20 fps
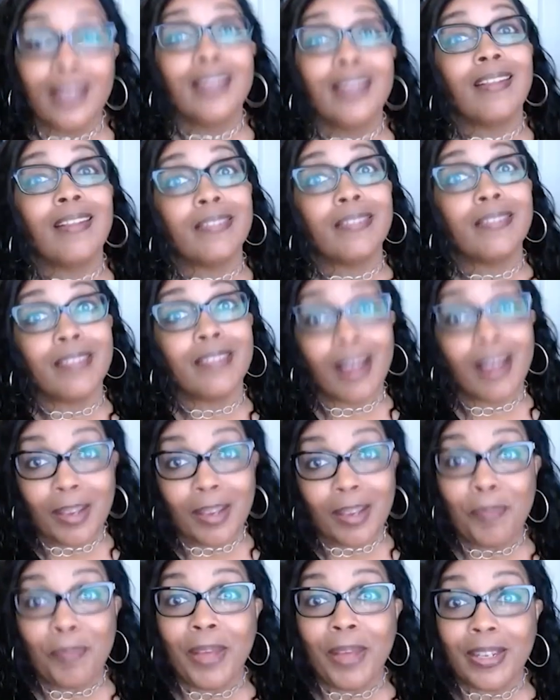Now, talk
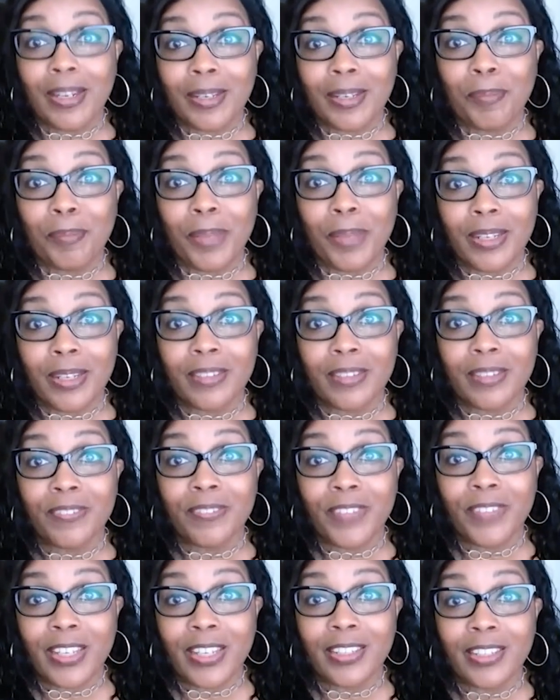about a competitive
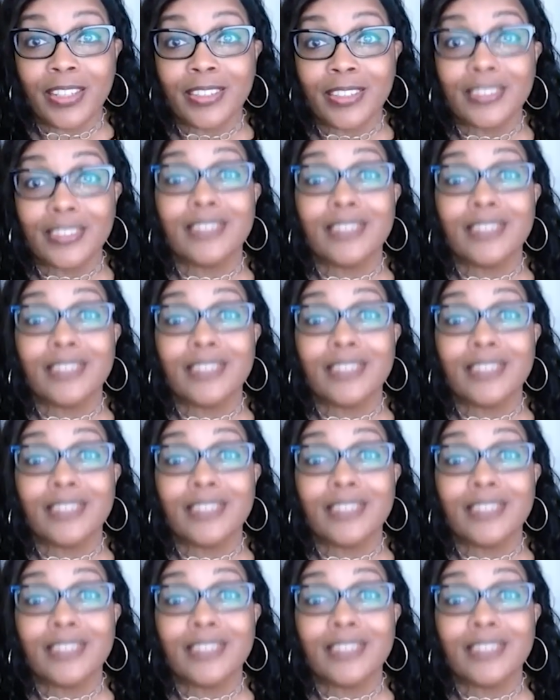advantage.